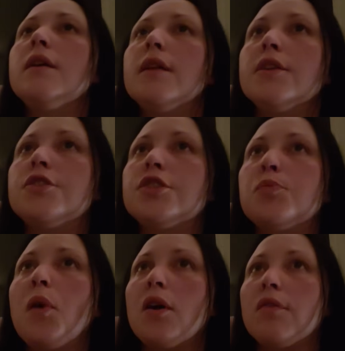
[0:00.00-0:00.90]
It's just
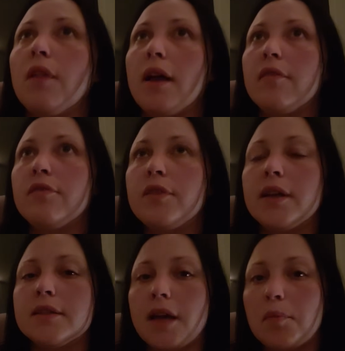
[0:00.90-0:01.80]
part of life.
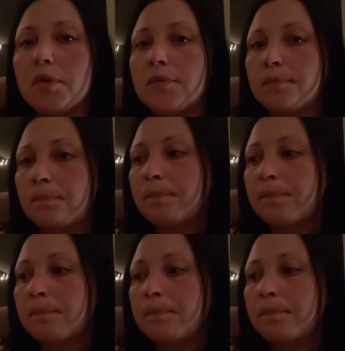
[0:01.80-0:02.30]
Things happen.